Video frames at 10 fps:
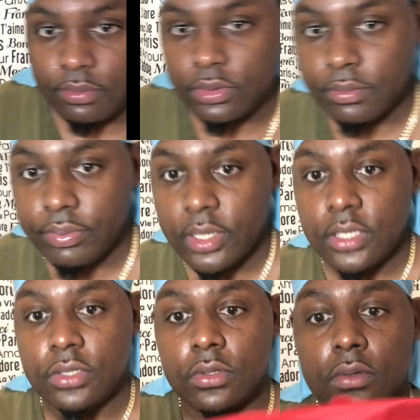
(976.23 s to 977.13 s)

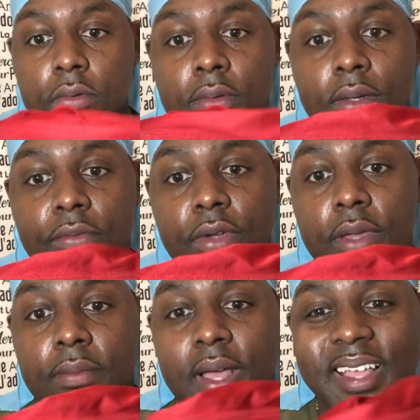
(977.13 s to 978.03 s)
compress, so
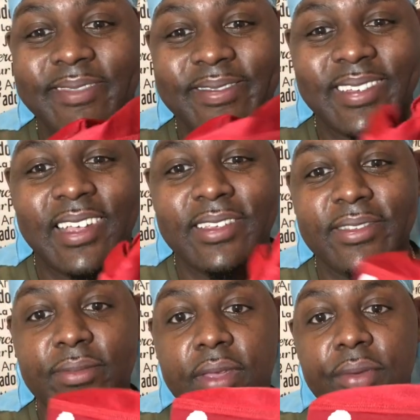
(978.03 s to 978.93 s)
wearing my
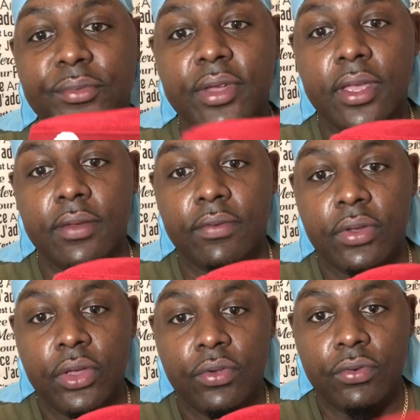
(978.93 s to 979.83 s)
custom M-Wave
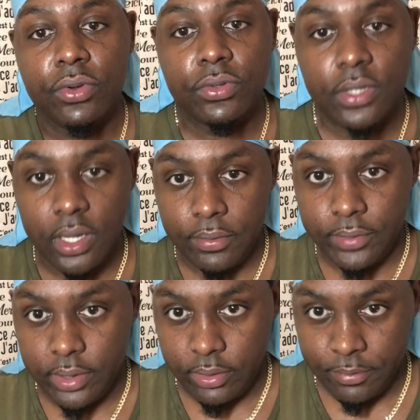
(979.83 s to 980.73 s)
royalty
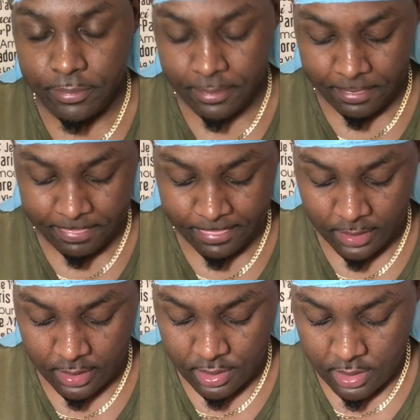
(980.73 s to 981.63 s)
headwear.
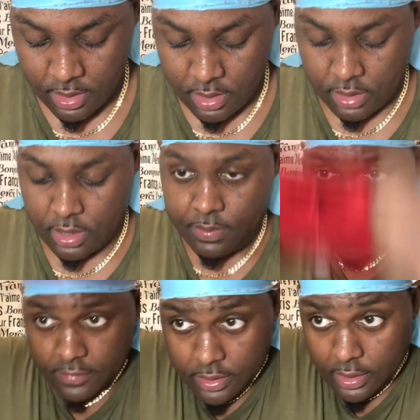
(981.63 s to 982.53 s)
Keep
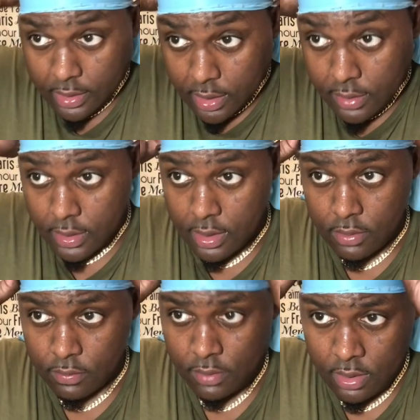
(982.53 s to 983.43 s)
everything laid down.
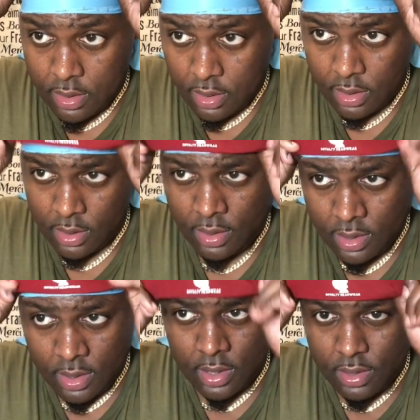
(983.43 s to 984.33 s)

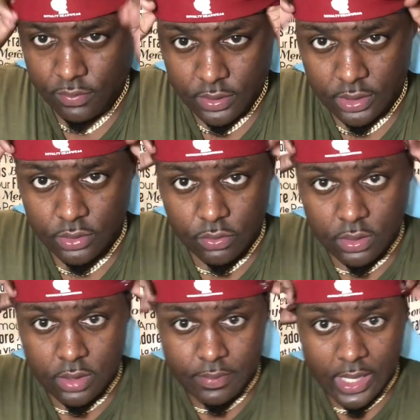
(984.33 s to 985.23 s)
We just gonna
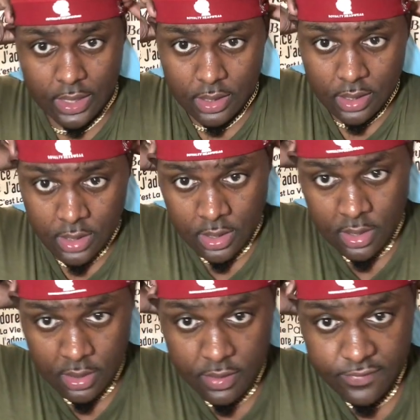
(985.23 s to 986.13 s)
come back
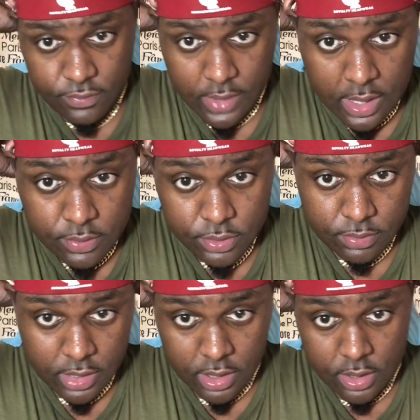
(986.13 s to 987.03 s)
in a few hours when
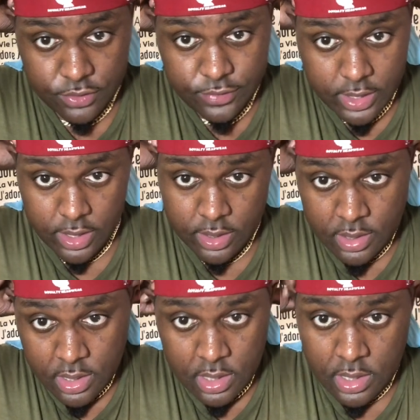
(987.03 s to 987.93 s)
my hair's dry,
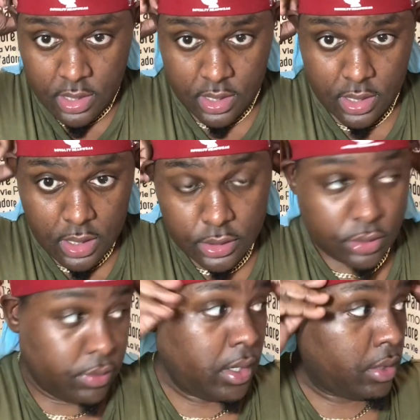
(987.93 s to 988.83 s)
and I'll
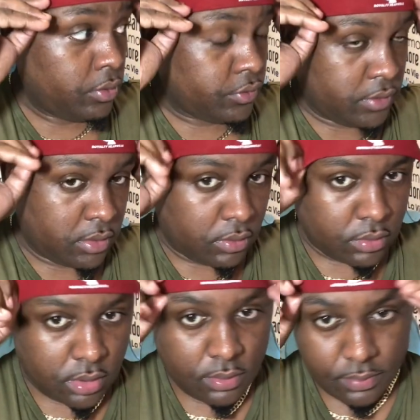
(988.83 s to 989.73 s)
show y'all those
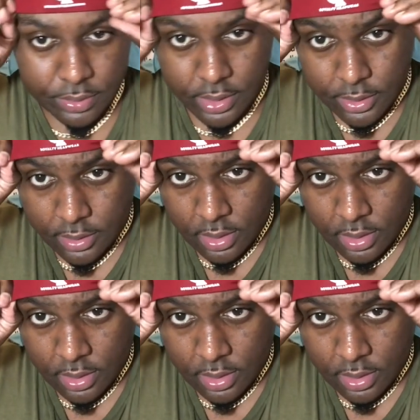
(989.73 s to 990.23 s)
results. But